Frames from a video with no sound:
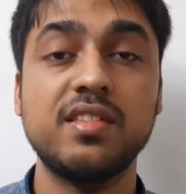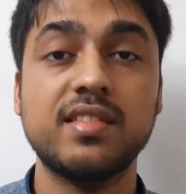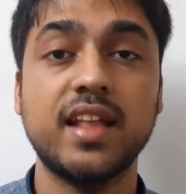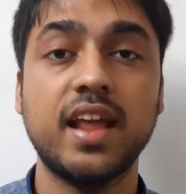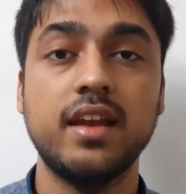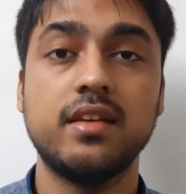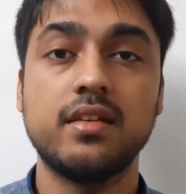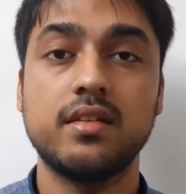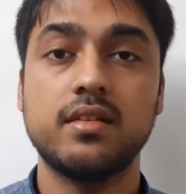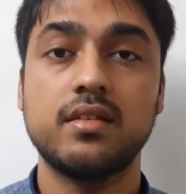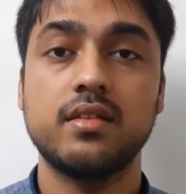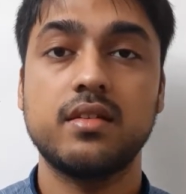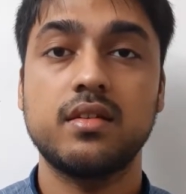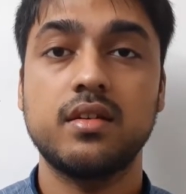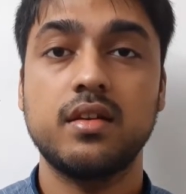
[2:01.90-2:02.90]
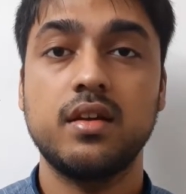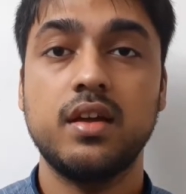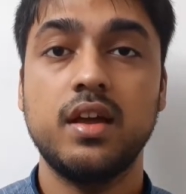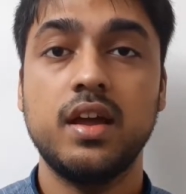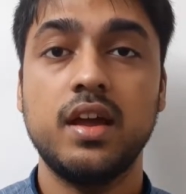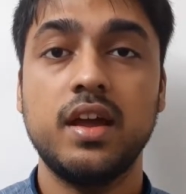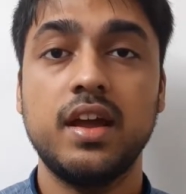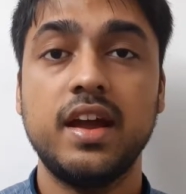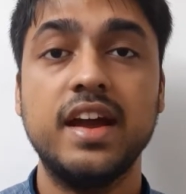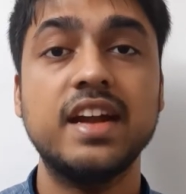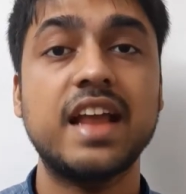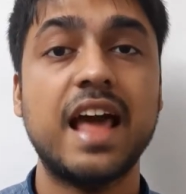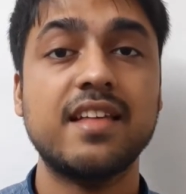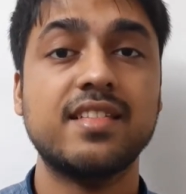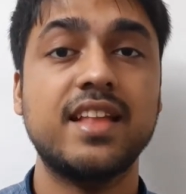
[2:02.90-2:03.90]
10. It
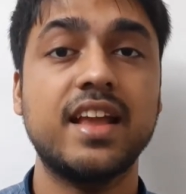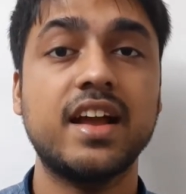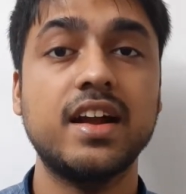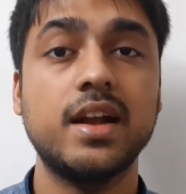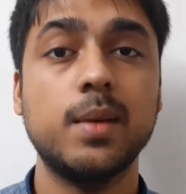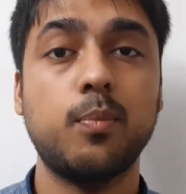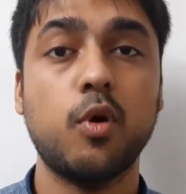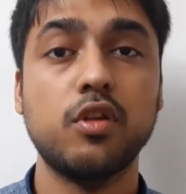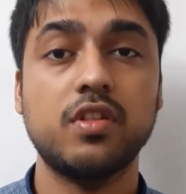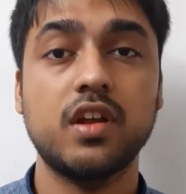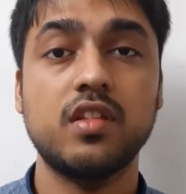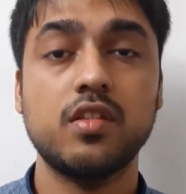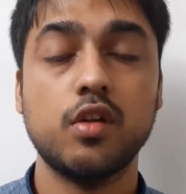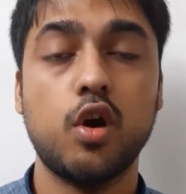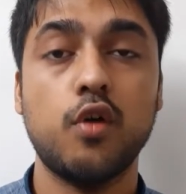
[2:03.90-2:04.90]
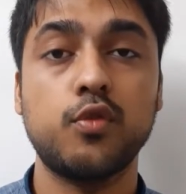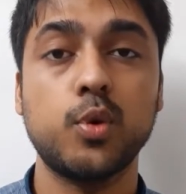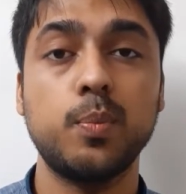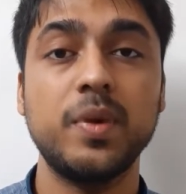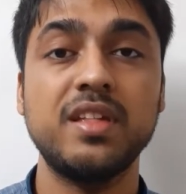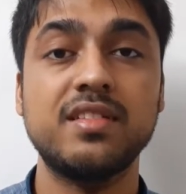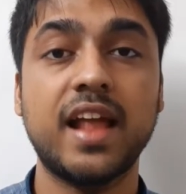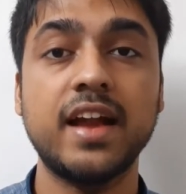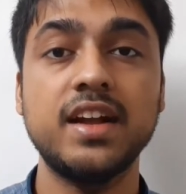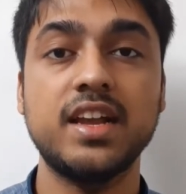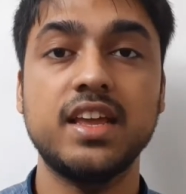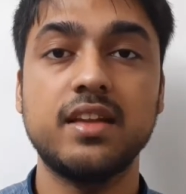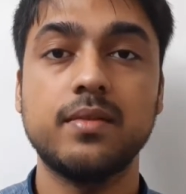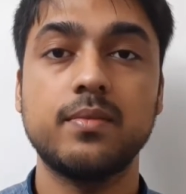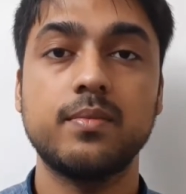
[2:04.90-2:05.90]
has taken deposits of rupees
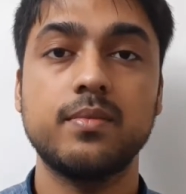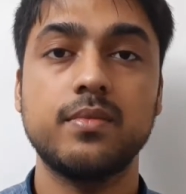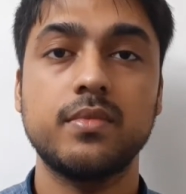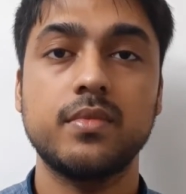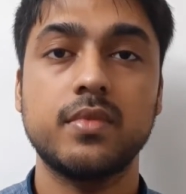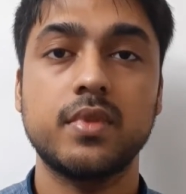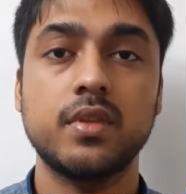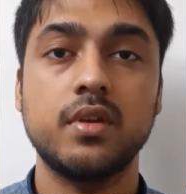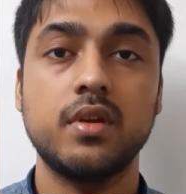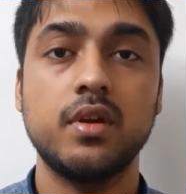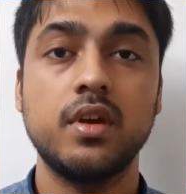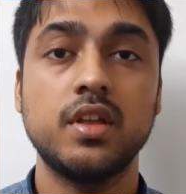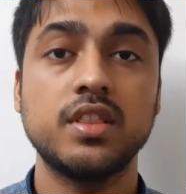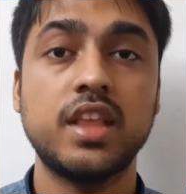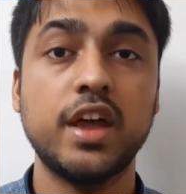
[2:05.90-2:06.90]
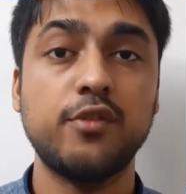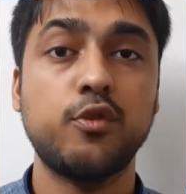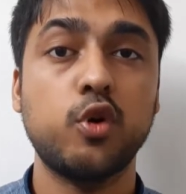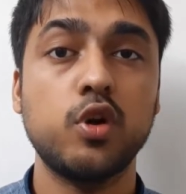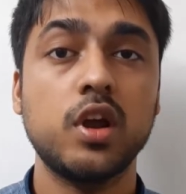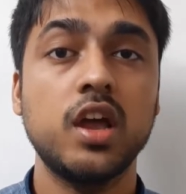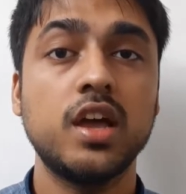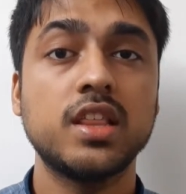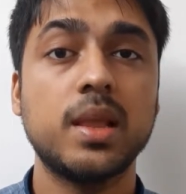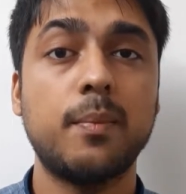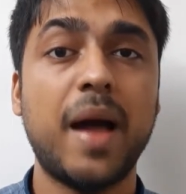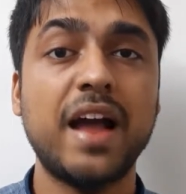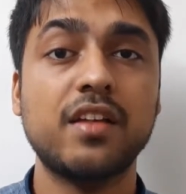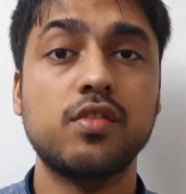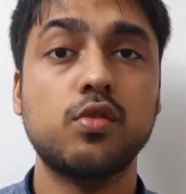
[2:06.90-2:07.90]
90. Therefore, the
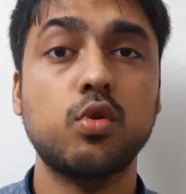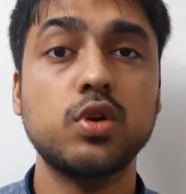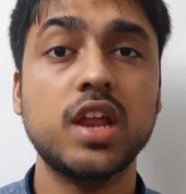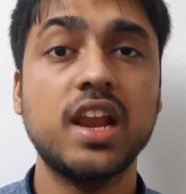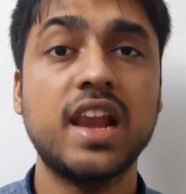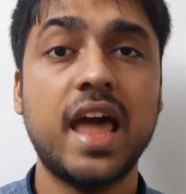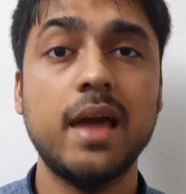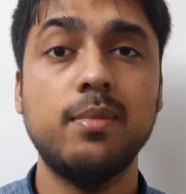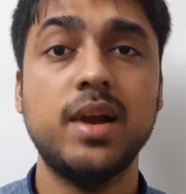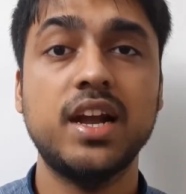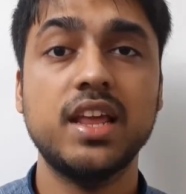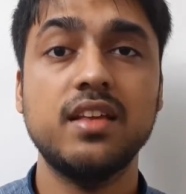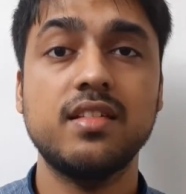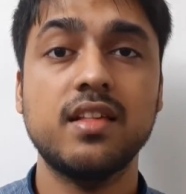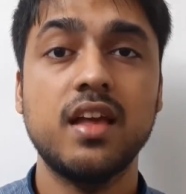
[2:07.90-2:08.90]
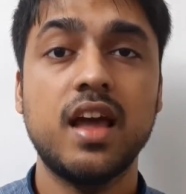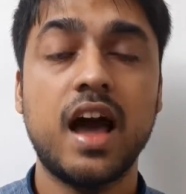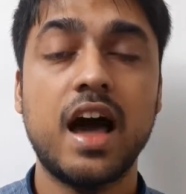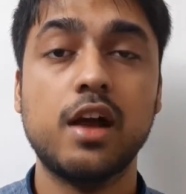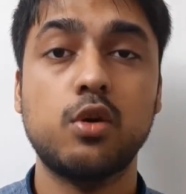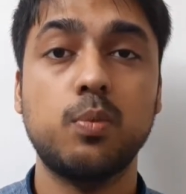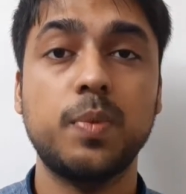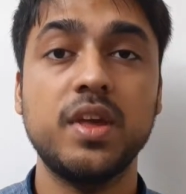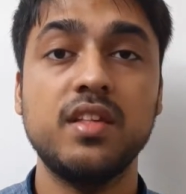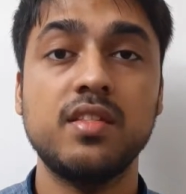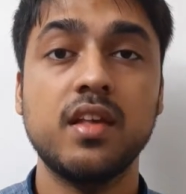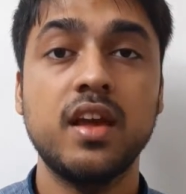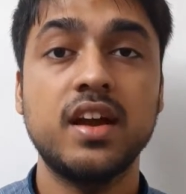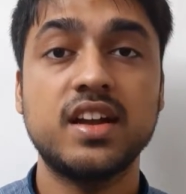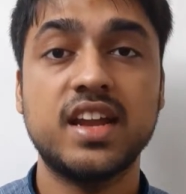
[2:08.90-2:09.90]
bank's total liabilities are rupees
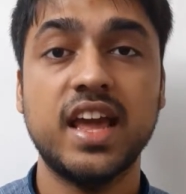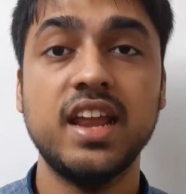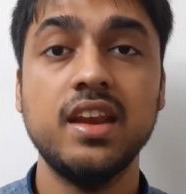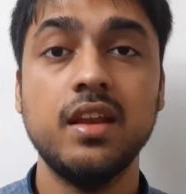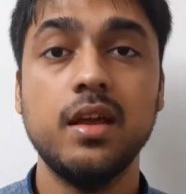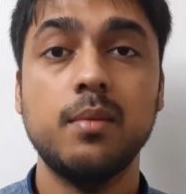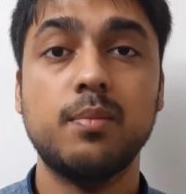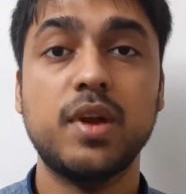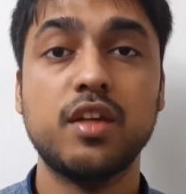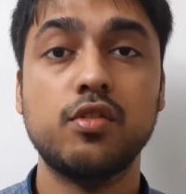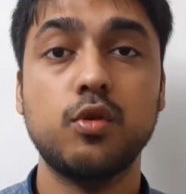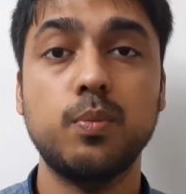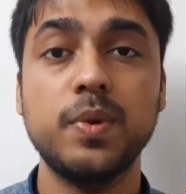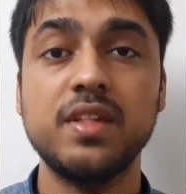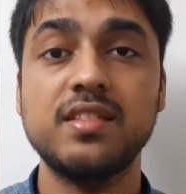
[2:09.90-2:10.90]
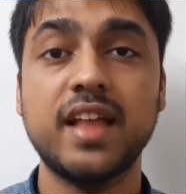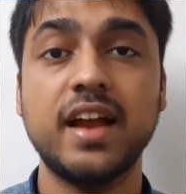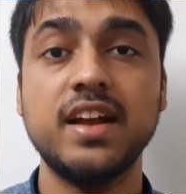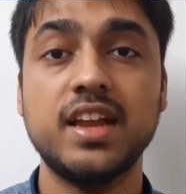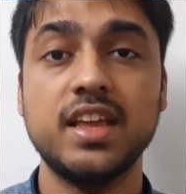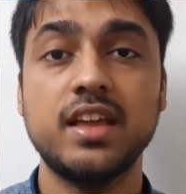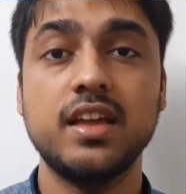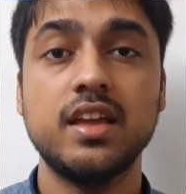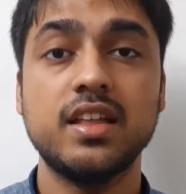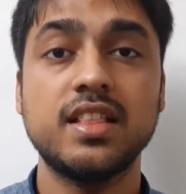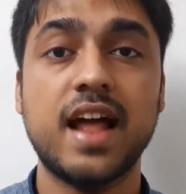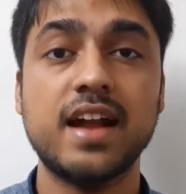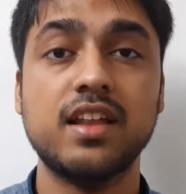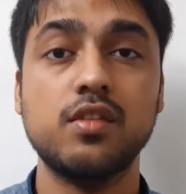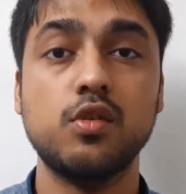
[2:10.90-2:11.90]
10 plus rupees 90,
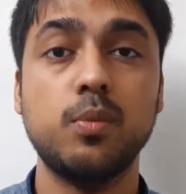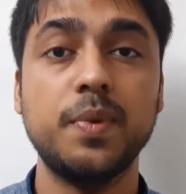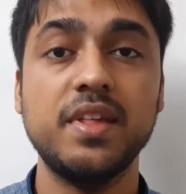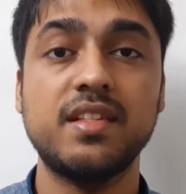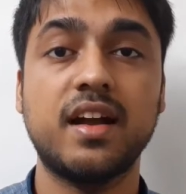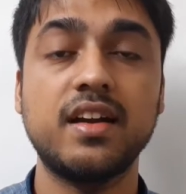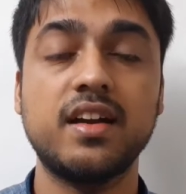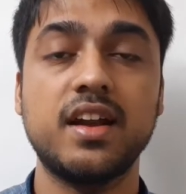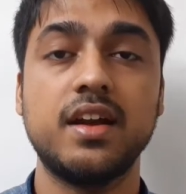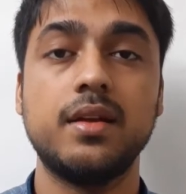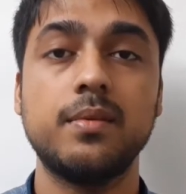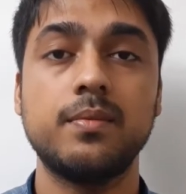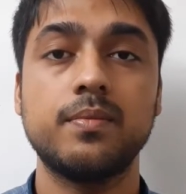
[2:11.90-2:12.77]
that is rupees 100.